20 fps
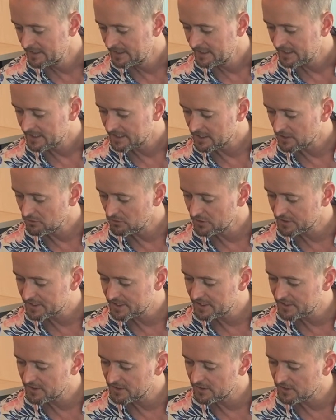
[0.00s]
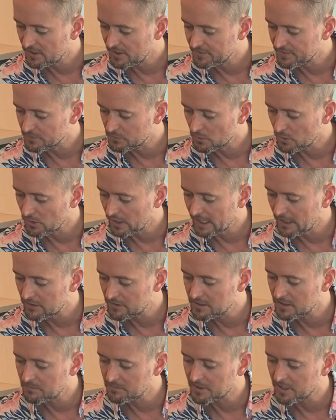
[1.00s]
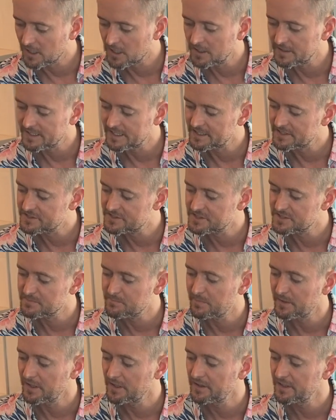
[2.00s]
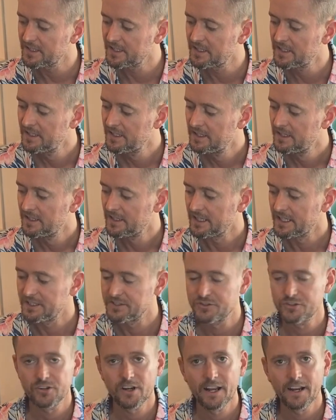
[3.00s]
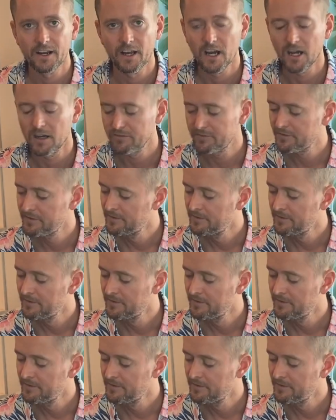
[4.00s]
and I'll look here on the roll outcome card that is just barely a trade-off,